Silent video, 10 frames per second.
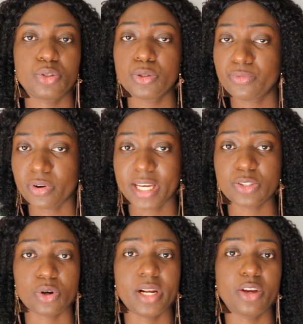Don't forget
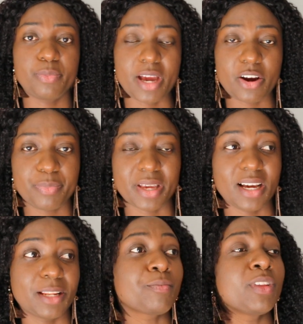to collect your BRP
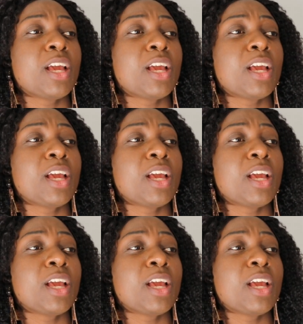card.